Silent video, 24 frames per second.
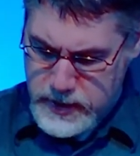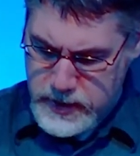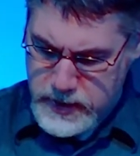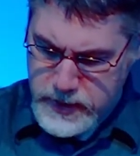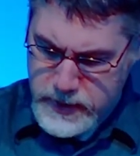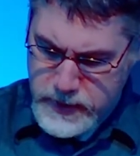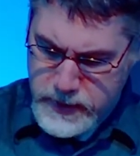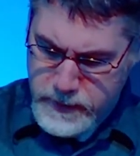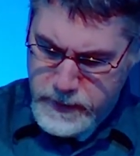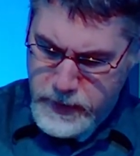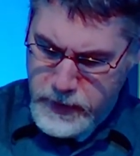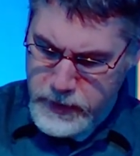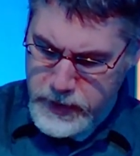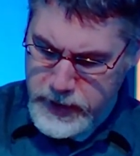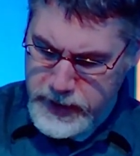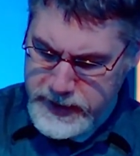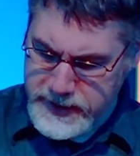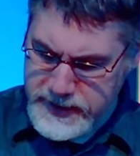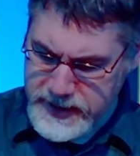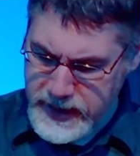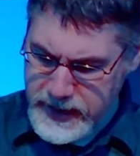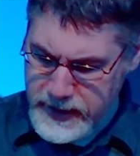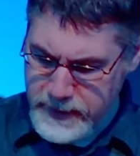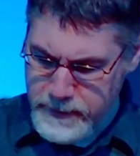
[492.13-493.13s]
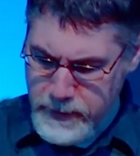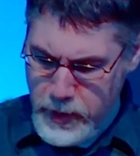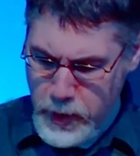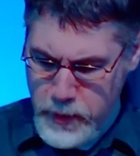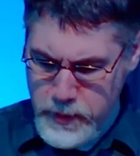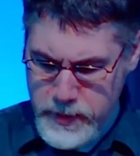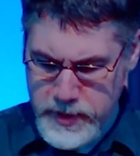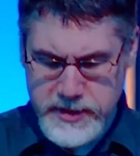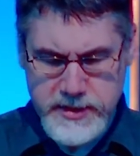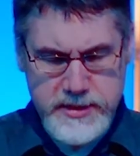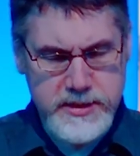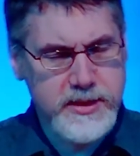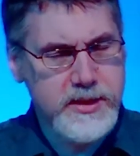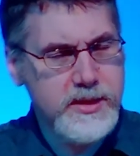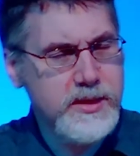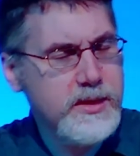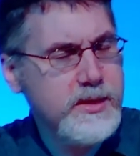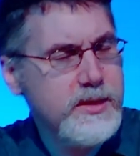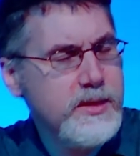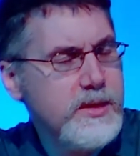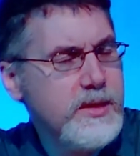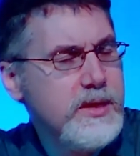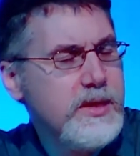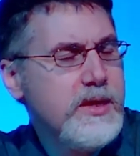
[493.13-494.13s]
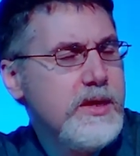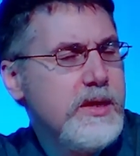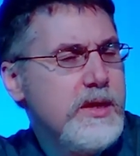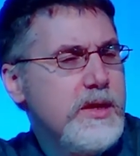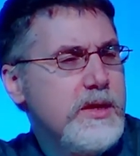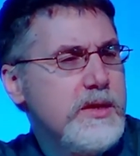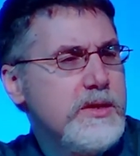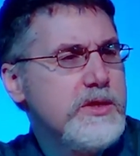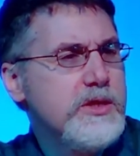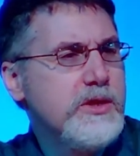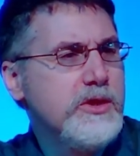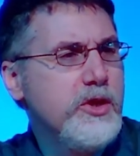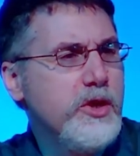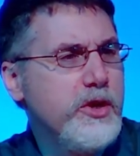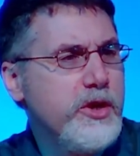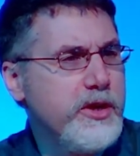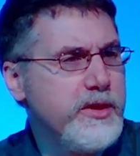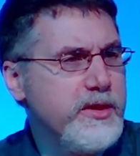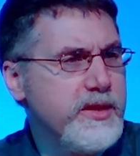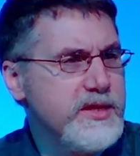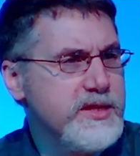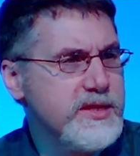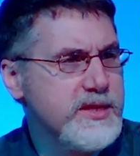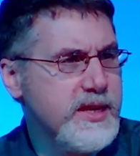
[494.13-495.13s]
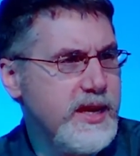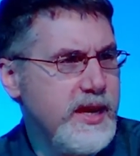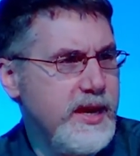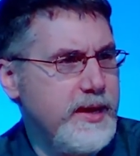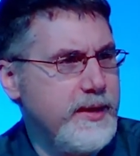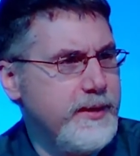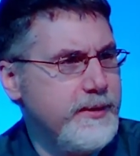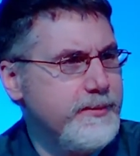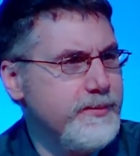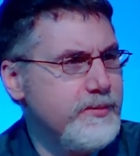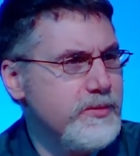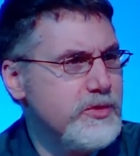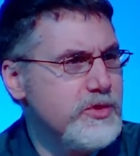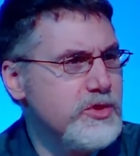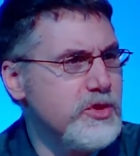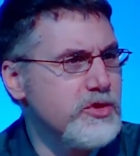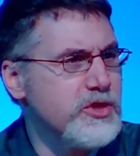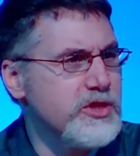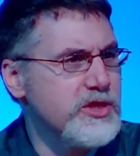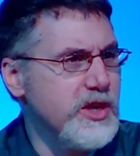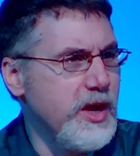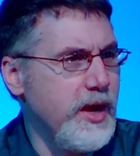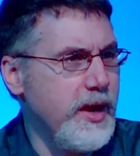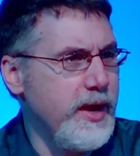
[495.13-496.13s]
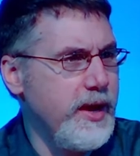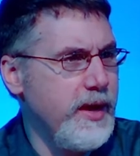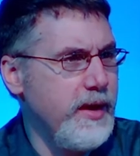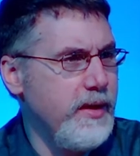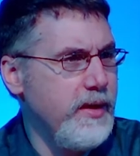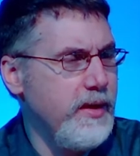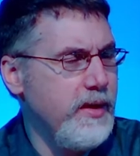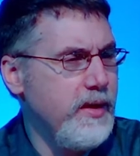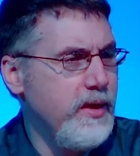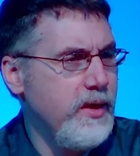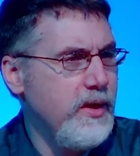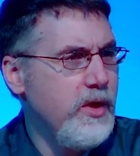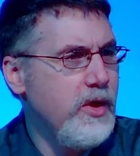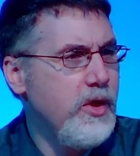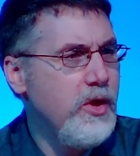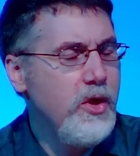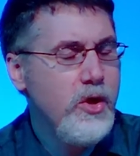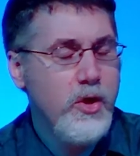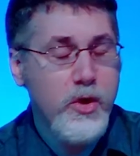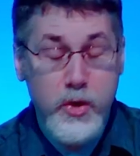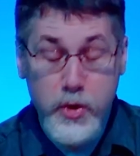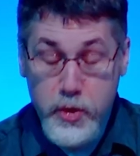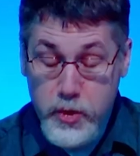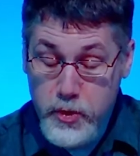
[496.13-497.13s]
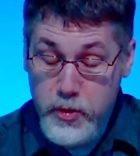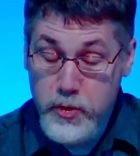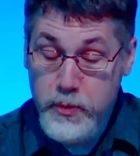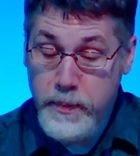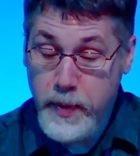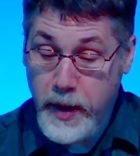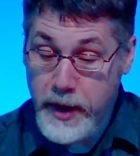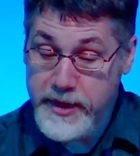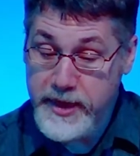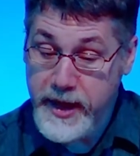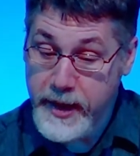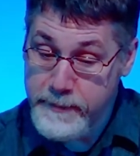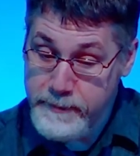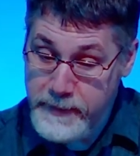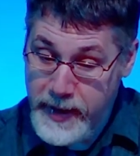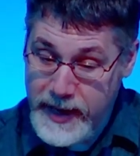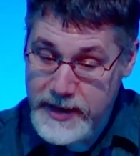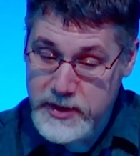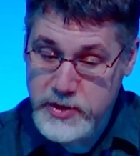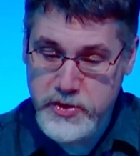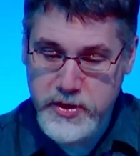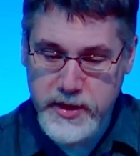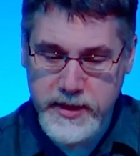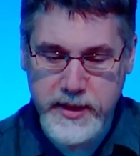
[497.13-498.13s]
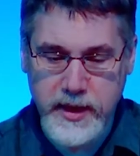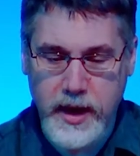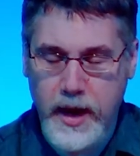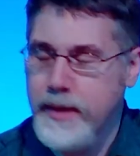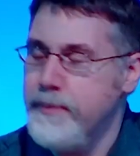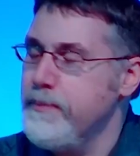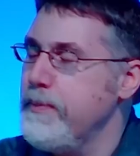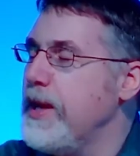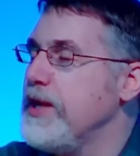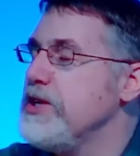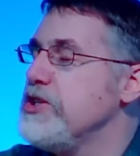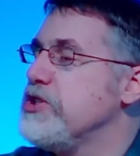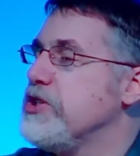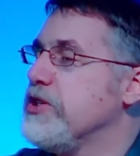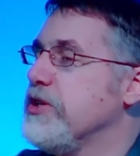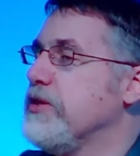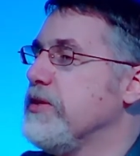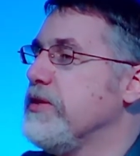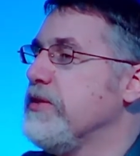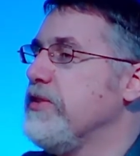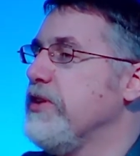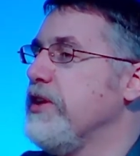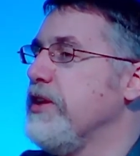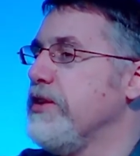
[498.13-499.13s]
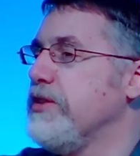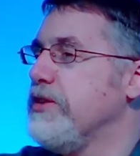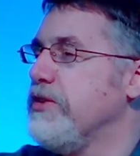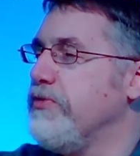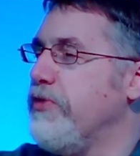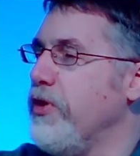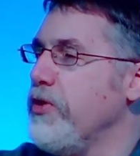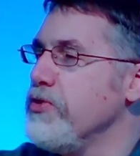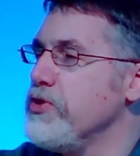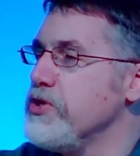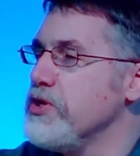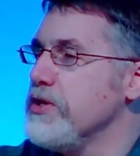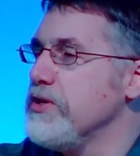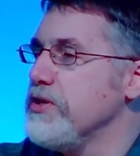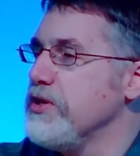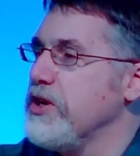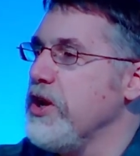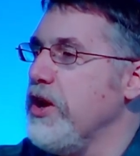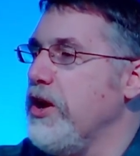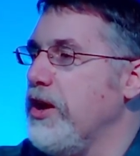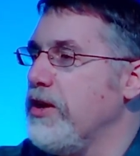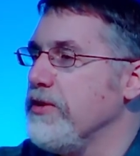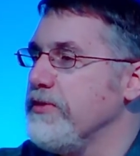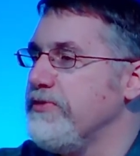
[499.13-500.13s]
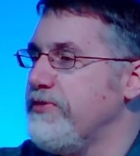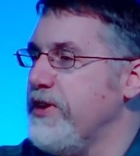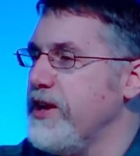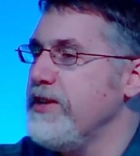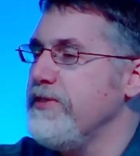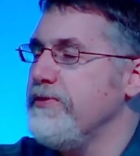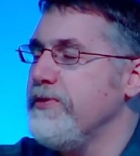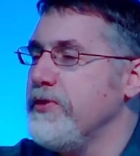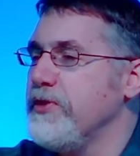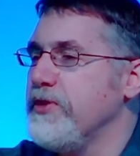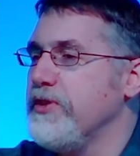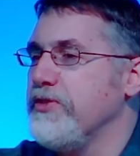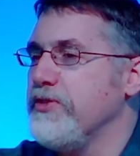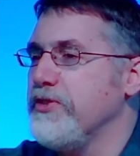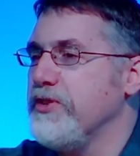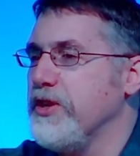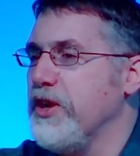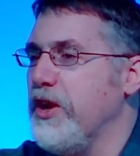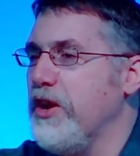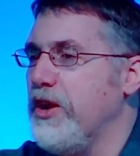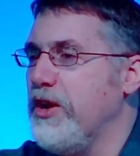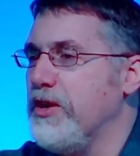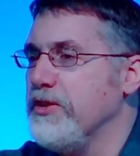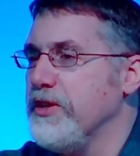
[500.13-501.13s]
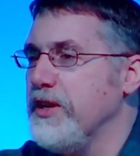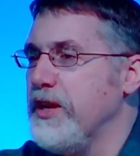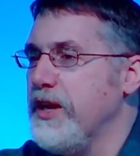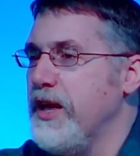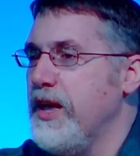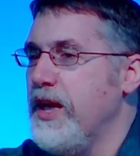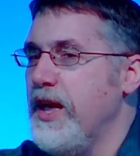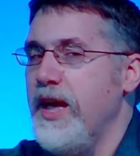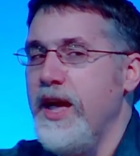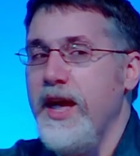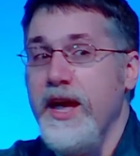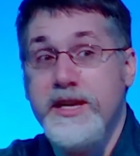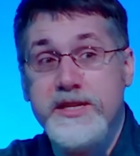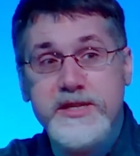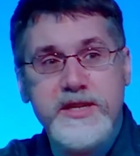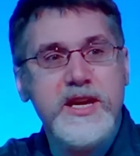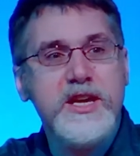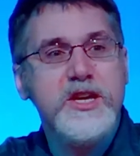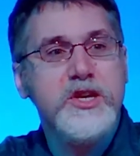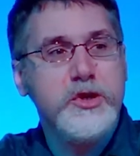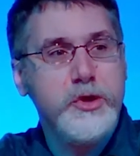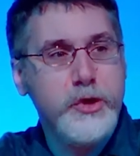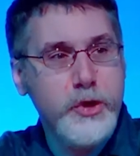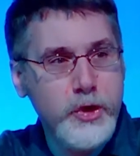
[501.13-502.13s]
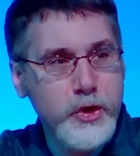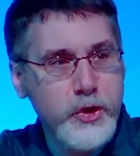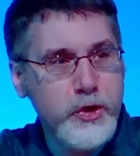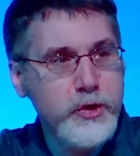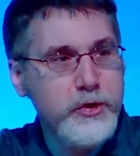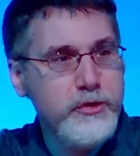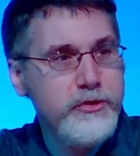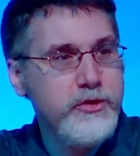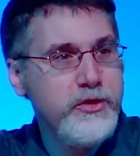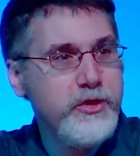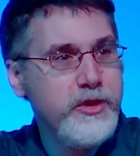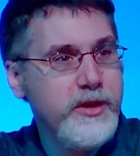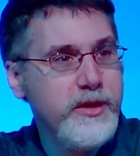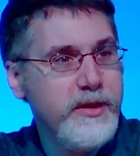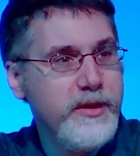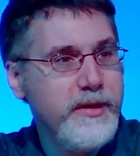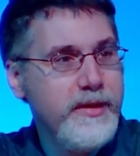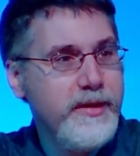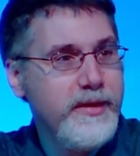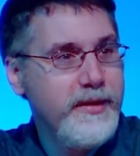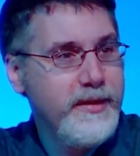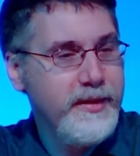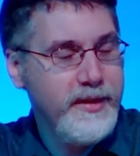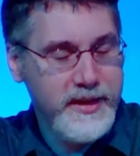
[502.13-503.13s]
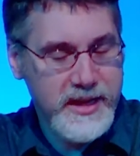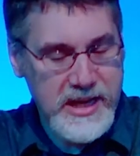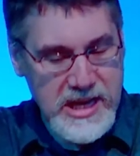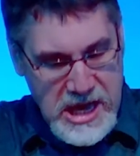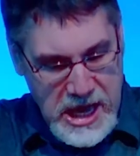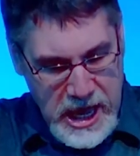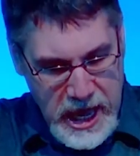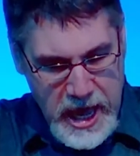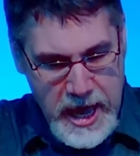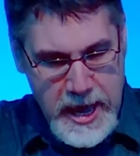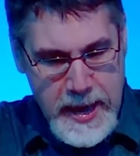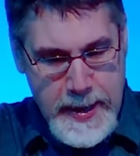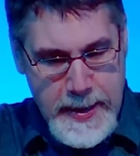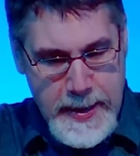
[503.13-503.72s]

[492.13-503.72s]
But we're going to take a moment to look at this king, Josiah, who, by that metric that I mentioned, devotion to God, faithfulness to God, is a good king.